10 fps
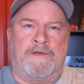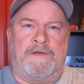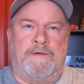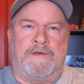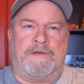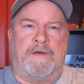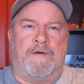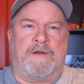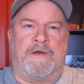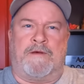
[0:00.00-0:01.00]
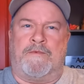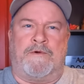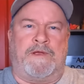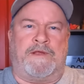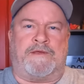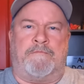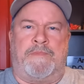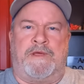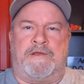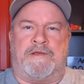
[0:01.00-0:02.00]
See what's going on. Boy, that's a
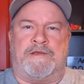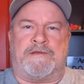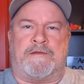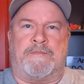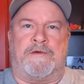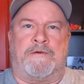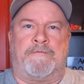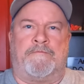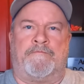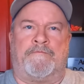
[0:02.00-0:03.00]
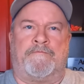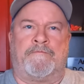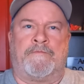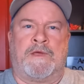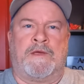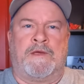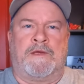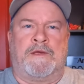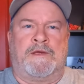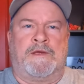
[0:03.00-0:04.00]
big system, though.
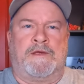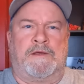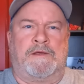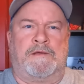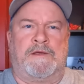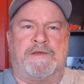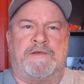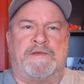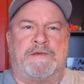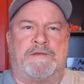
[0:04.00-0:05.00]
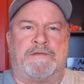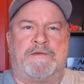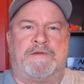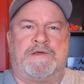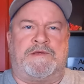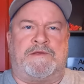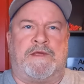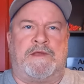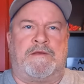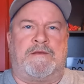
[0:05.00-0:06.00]
Eh, it's just
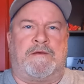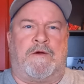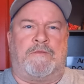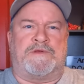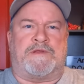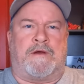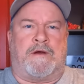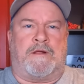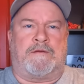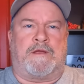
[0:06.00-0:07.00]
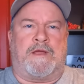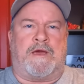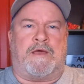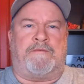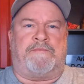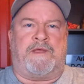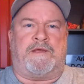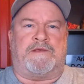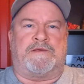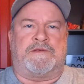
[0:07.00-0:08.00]
in the, almost all out of
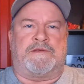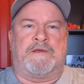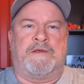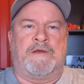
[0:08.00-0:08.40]
Texas.